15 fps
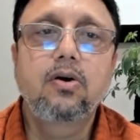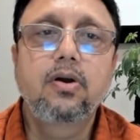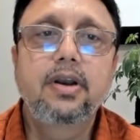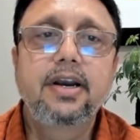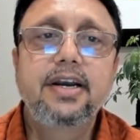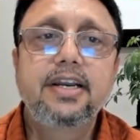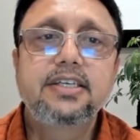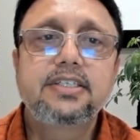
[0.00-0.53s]

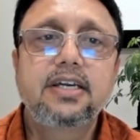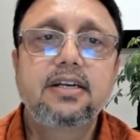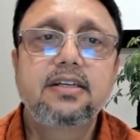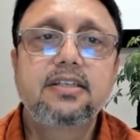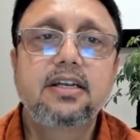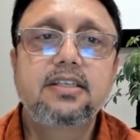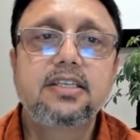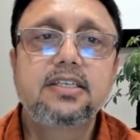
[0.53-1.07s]
already
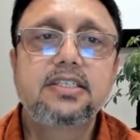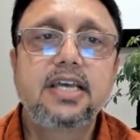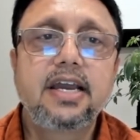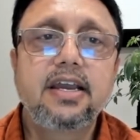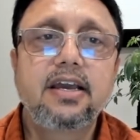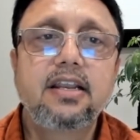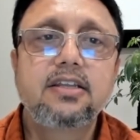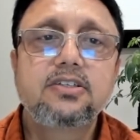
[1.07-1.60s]
said that this
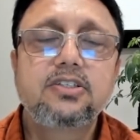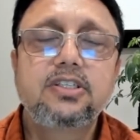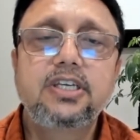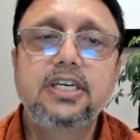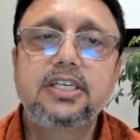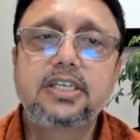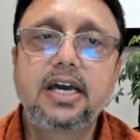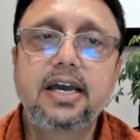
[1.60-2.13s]
angle is
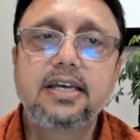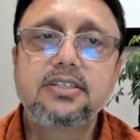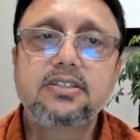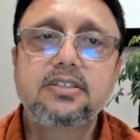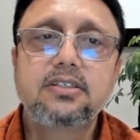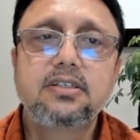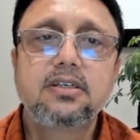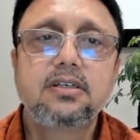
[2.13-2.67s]
theta
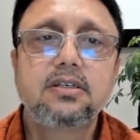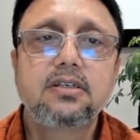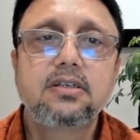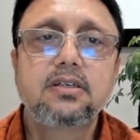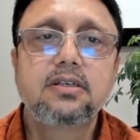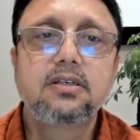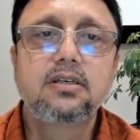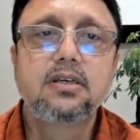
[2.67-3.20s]
s
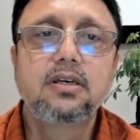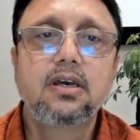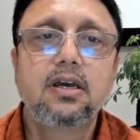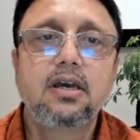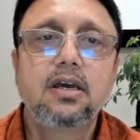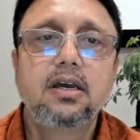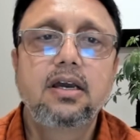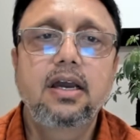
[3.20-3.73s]

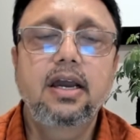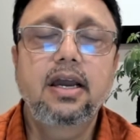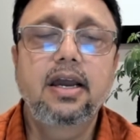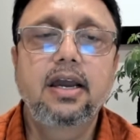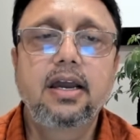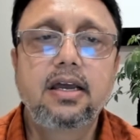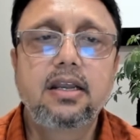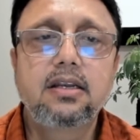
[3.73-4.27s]

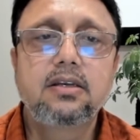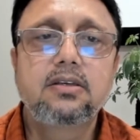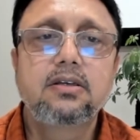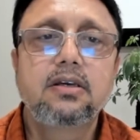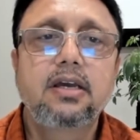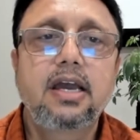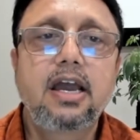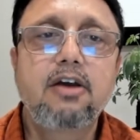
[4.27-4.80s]
and
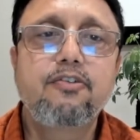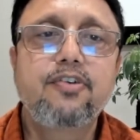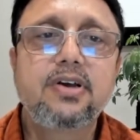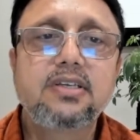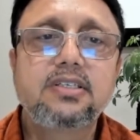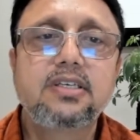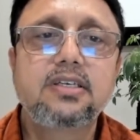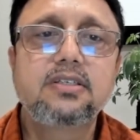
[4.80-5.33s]

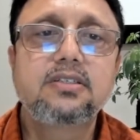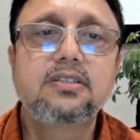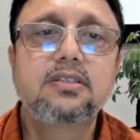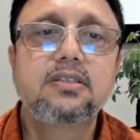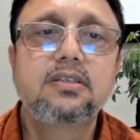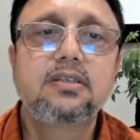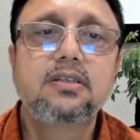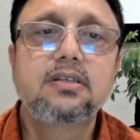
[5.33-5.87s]
Fs
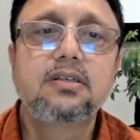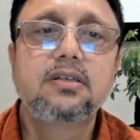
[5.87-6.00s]
is